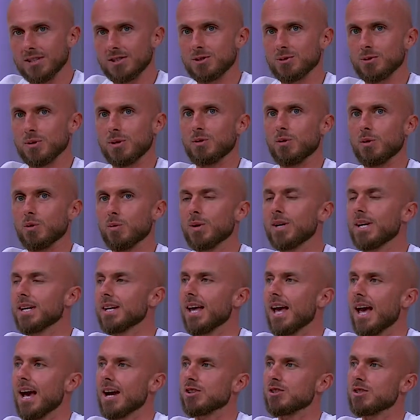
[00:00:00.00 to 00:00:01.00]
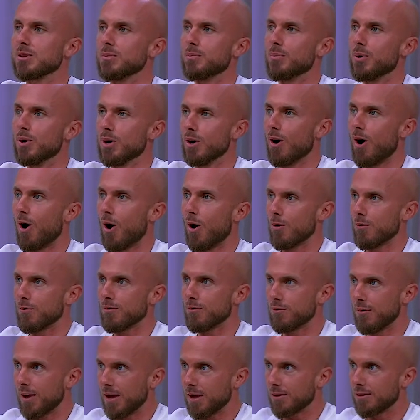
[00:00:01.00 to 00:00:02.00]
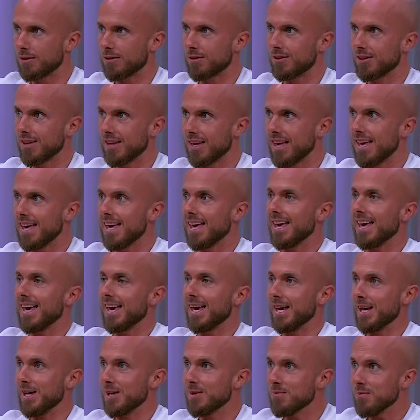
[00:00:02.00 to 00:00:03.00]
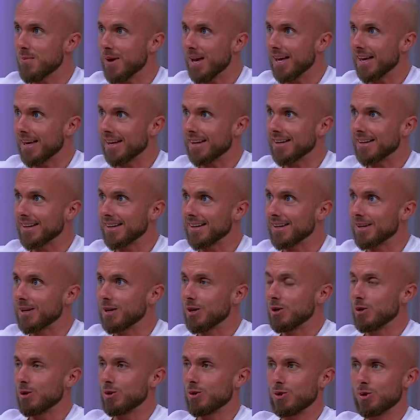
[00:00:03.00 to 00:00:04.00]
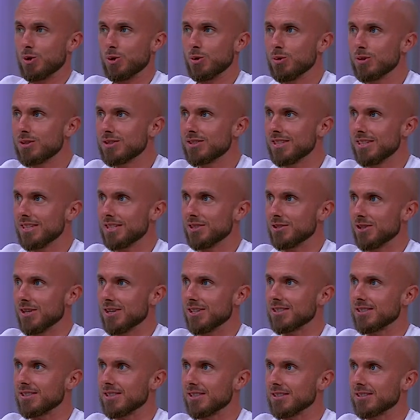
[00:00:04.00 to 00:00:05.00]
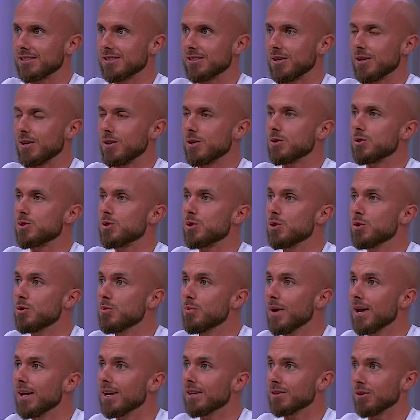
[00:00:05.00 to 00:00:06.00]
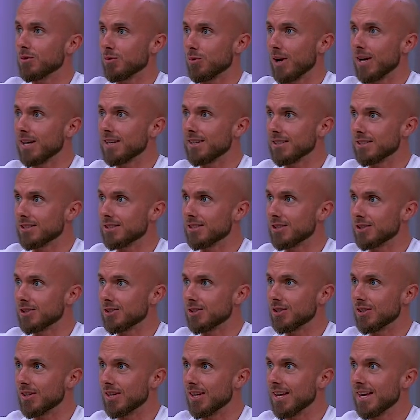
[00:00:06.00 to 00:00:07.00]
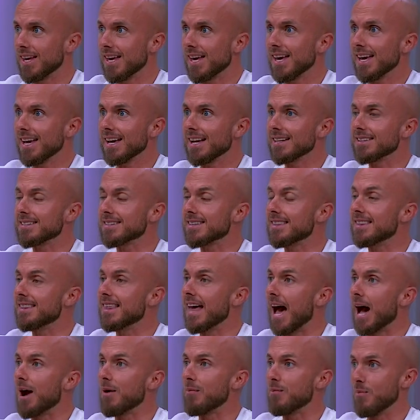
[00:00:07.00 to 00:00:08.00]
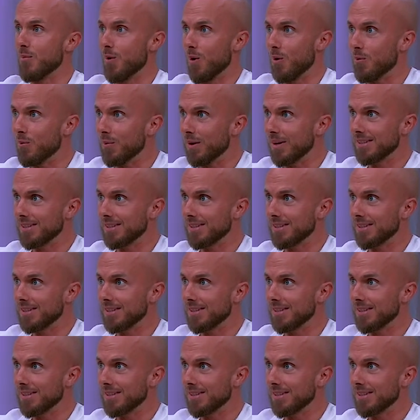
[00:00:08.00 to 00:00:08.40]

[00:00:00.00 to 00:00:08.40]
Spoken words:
where we could actually put our faith in man to seek justice, mm-hmm. to make the right decision, it's that moment.